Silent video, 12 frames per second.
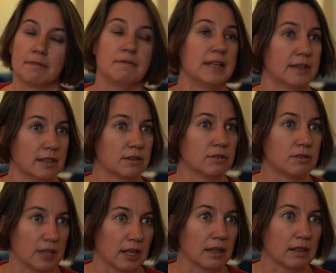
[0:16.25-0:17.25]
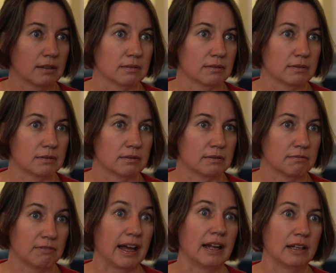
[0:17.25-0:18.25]
we tend to think
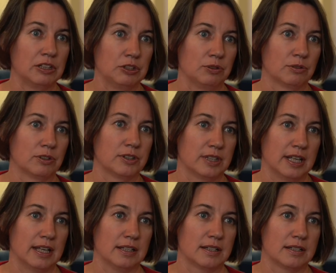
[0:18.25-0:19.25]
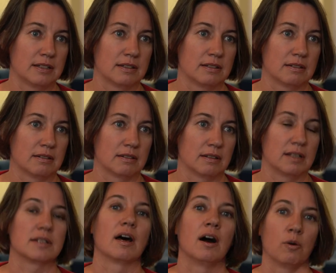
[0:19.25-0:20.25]
value or taste
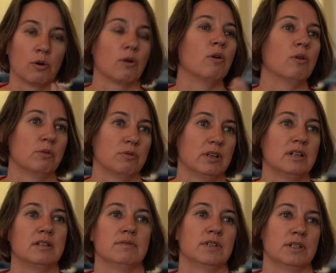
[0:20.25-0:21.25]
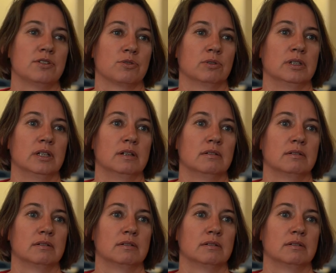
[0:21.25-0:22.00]
is our own individual